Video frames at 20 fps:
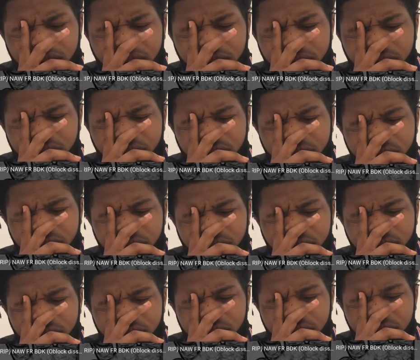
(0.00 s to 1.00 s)

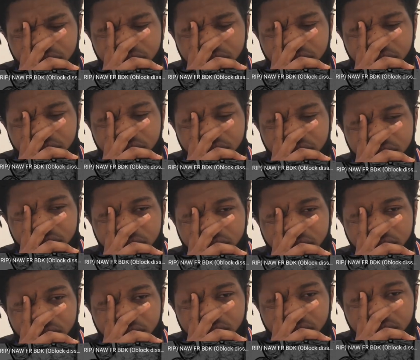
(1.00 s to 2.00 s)

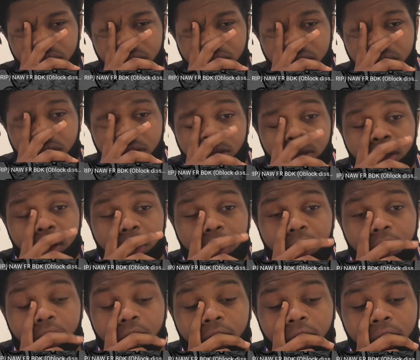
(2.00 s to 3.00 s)

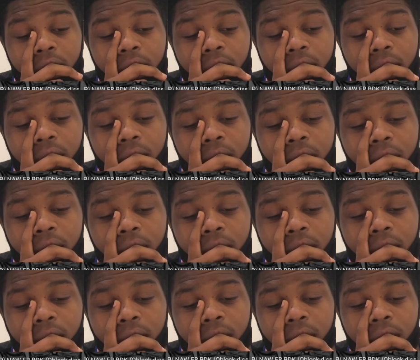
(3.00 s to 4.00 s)

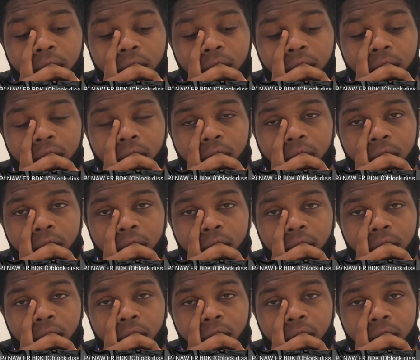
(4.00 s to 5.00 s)

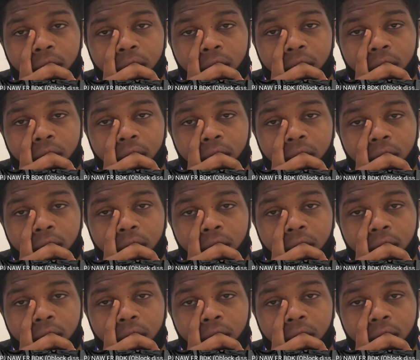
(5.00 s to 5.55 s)
Nothing is said.